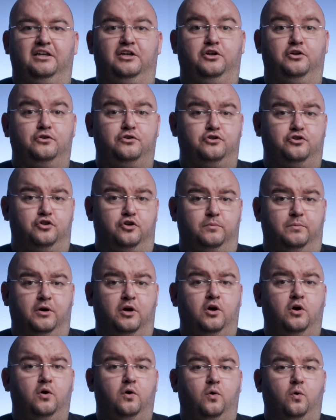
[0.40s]
YouTube
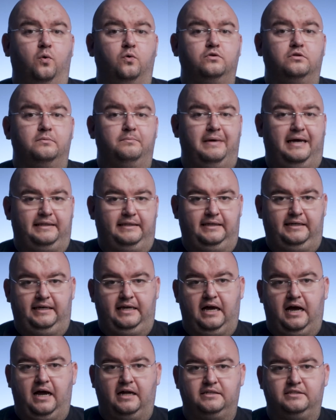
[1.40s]

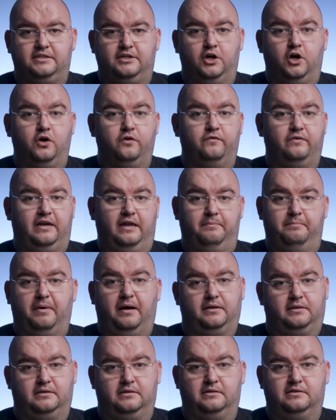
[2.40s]
automatically hides the overlay
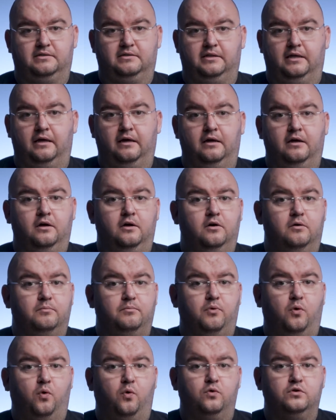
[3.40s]
buttons, the
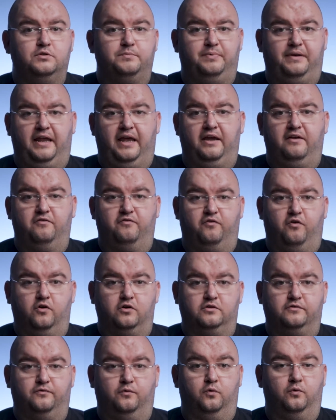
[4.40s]
pause, play,
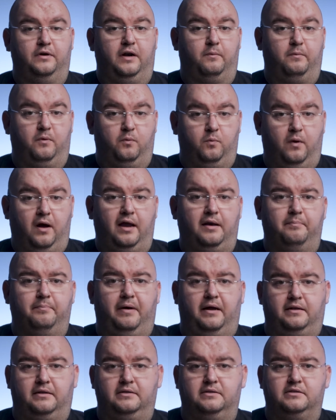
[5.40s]
fast forward, and rewind
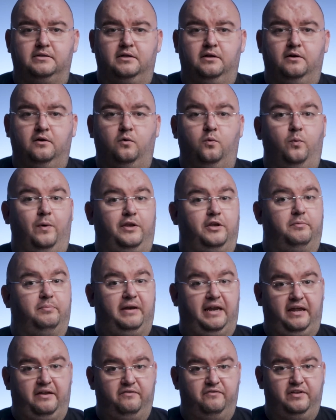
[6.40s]
buttons when you
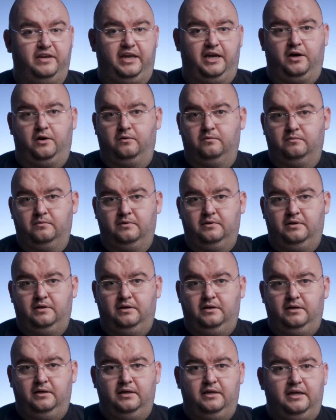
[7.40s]
play a video.
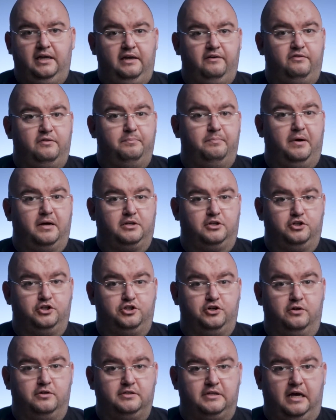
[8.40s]
If the button
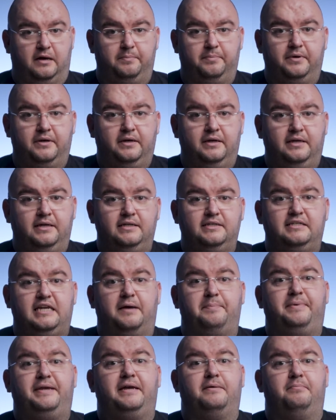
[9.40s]
shows up,
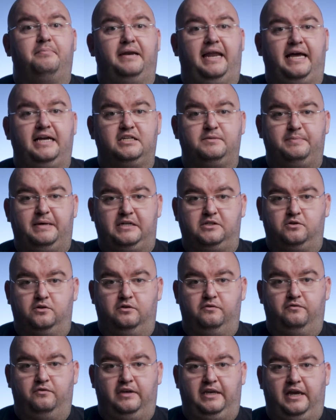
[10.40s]
tapping a blank space on
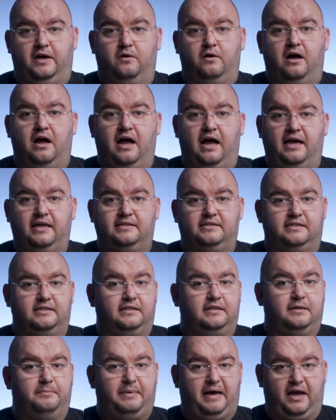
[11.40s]
the video hides it
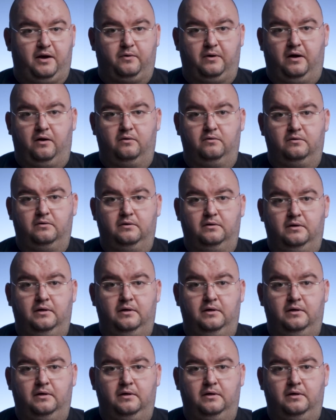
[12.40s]
in the background.